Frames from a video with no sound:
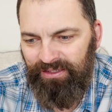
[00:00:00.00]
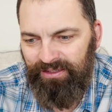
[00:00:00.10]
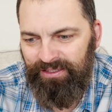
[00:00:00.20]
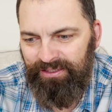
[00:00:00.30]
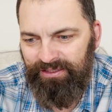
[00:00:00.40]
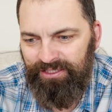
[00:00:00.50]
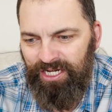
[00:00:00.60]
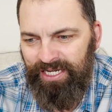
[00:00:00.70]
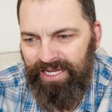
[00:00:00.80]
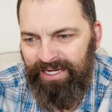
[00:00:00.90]
The
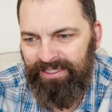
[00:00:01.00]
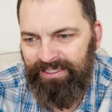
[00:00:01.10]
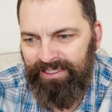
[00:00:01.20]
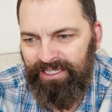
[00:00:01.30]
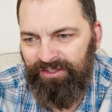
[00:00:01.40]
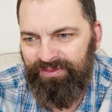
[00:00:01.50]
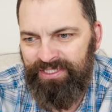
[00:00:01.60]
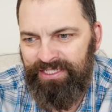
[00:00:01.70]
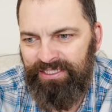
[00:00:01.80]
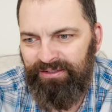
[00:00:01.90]
dockhand in
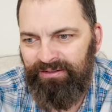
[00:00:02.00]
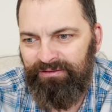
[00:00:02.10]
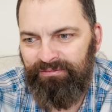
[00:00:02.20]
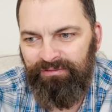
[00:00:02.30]
Galveston